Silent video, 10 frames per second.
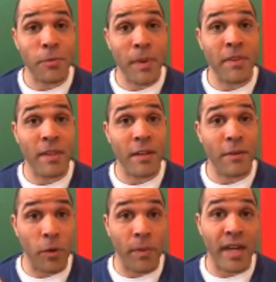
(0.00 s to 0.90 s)
That's what made me
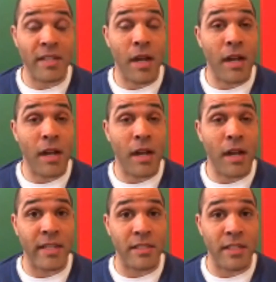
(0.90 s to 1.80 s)
think of you. When I talked
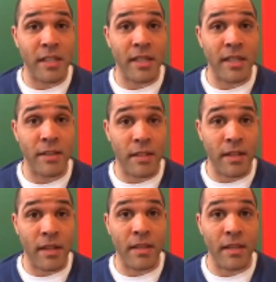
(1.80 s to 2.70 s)
to Mike Z,
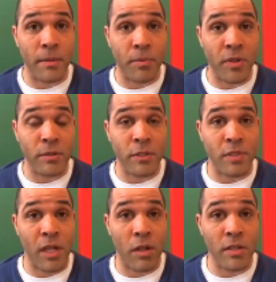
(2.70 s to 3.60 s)
the, the
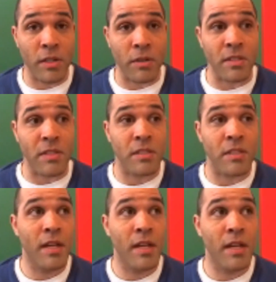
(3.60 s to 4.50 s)
producer of
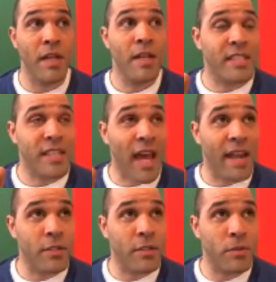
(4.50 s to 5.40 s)
Skullgirls, his
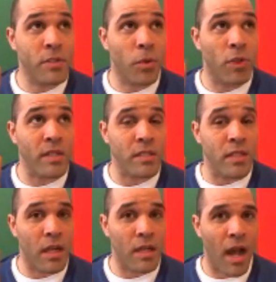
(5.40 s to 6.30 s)
attitude
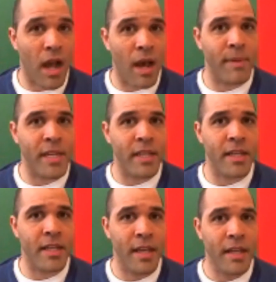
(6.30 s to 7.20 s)
towards
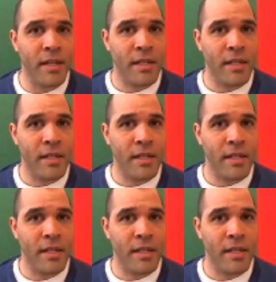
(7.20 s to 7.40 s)
comedy...